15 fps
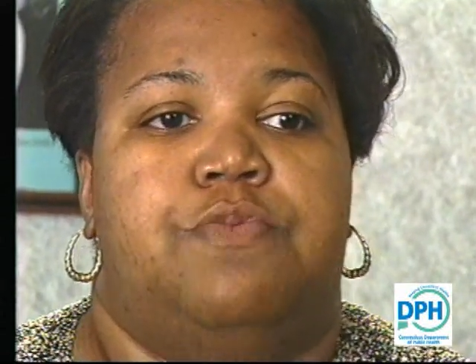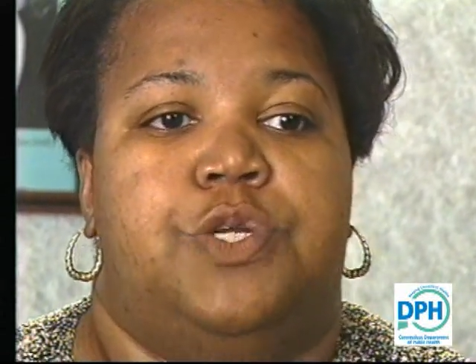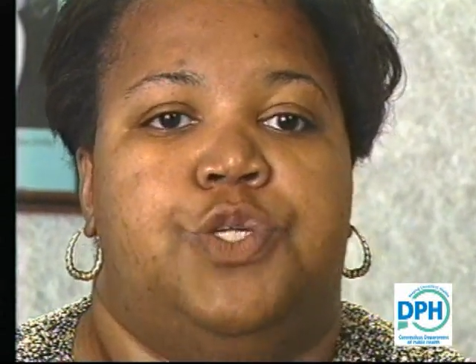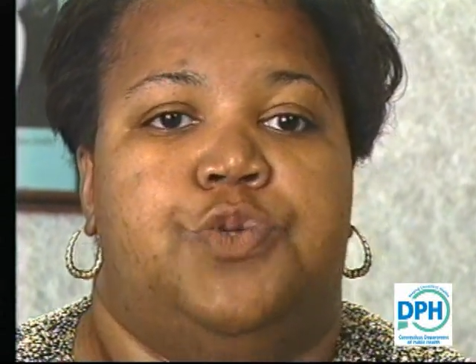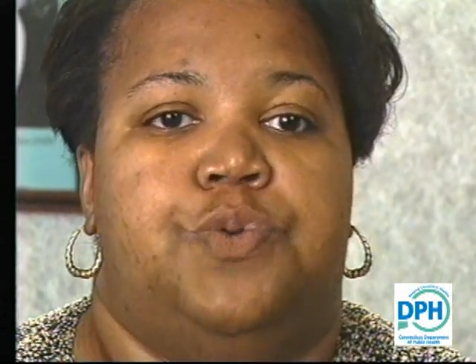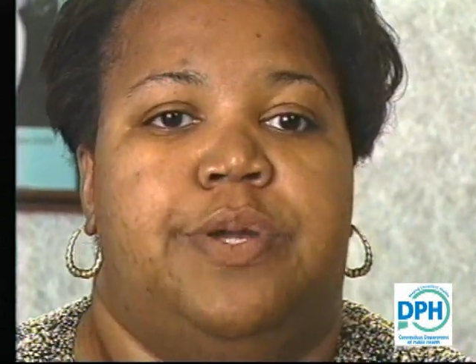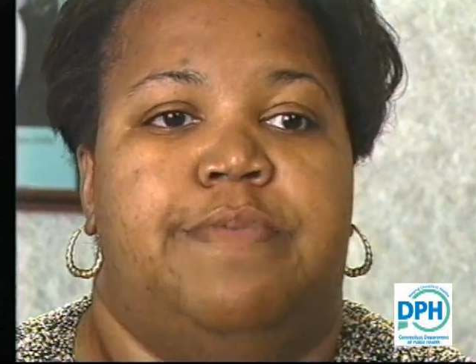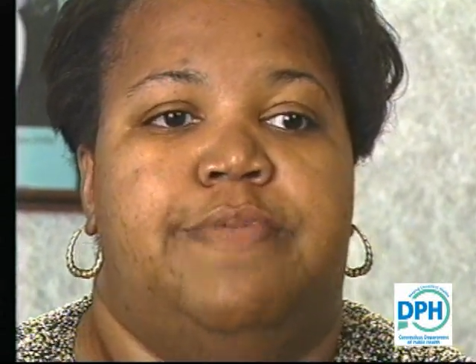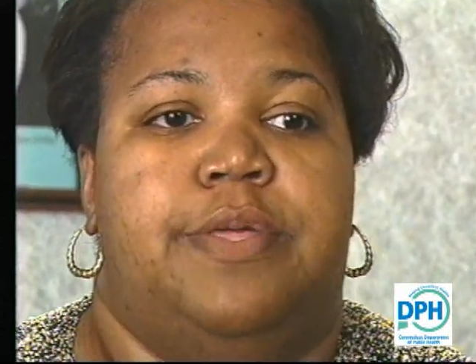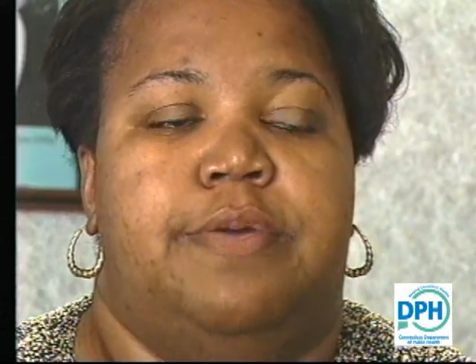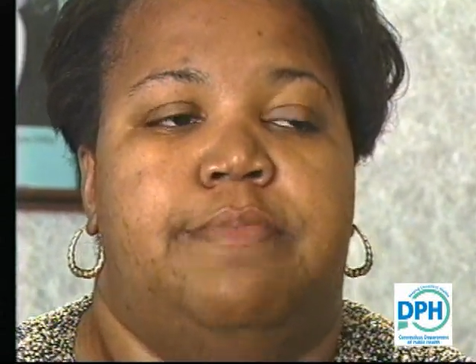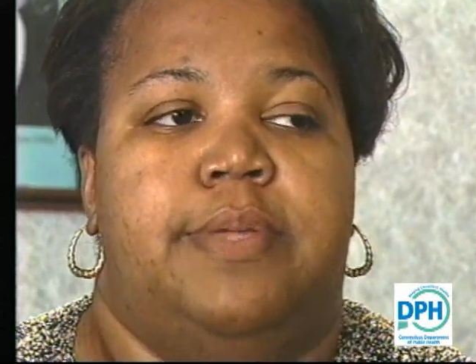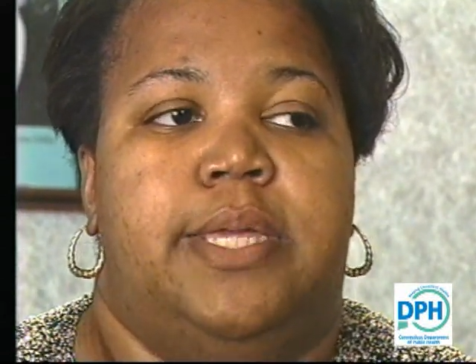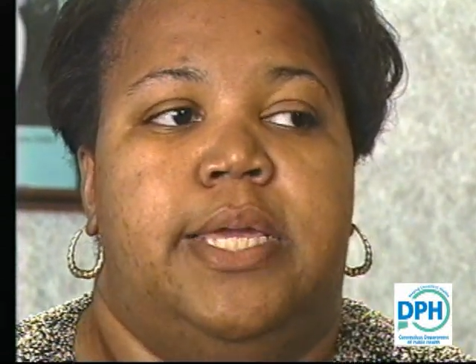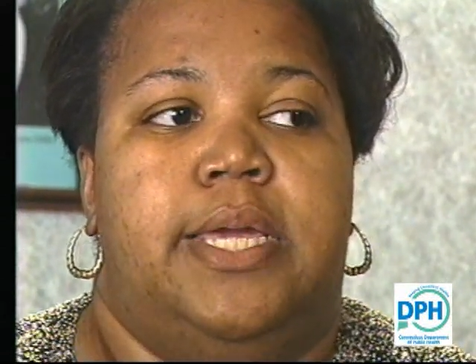retrieve
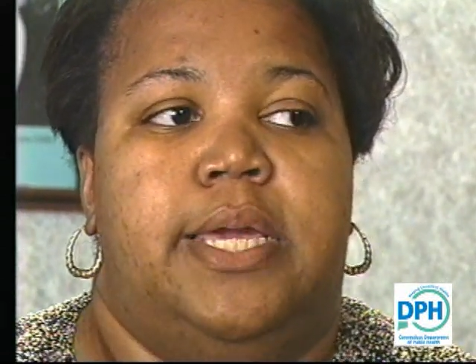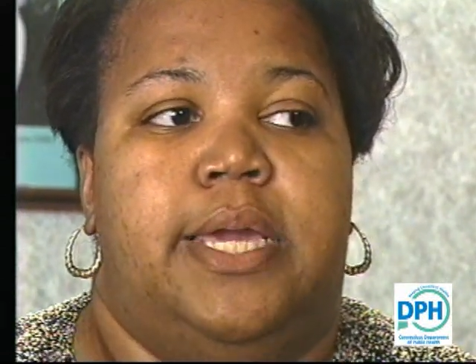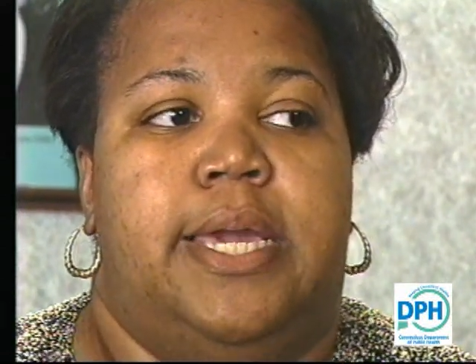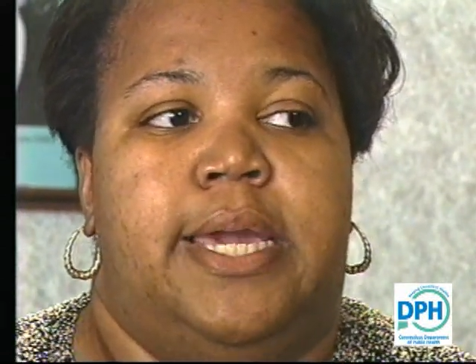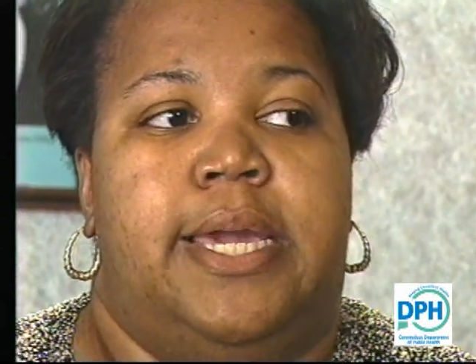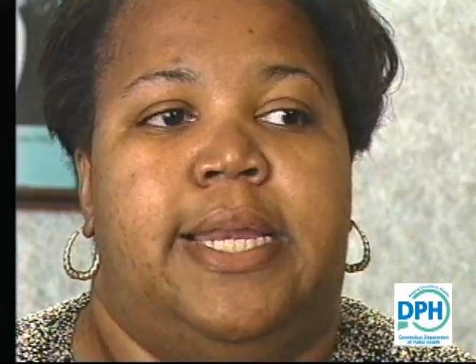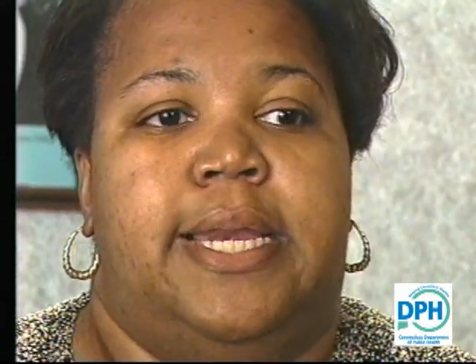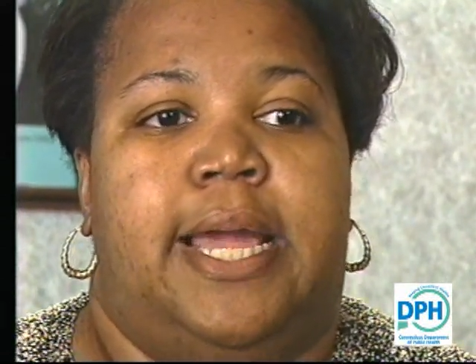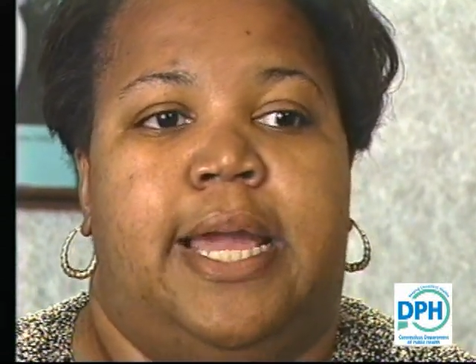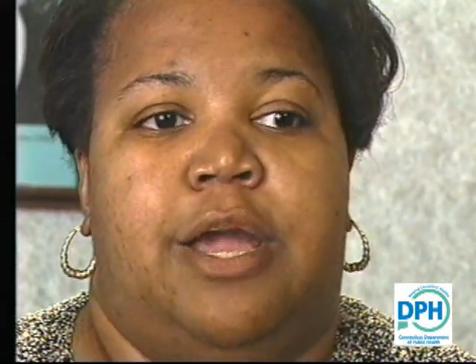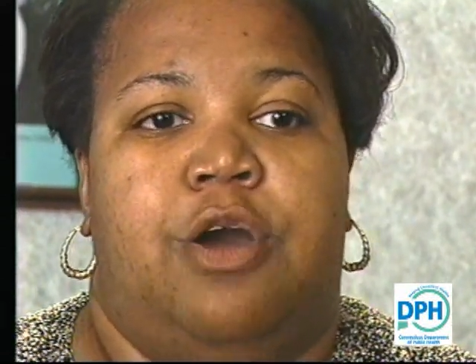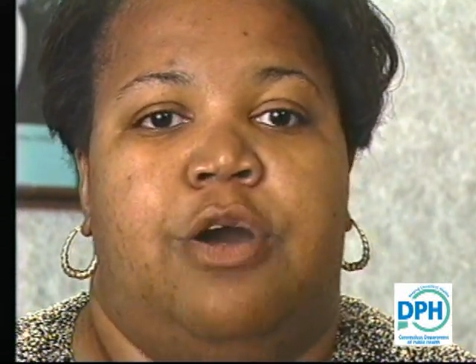them. And I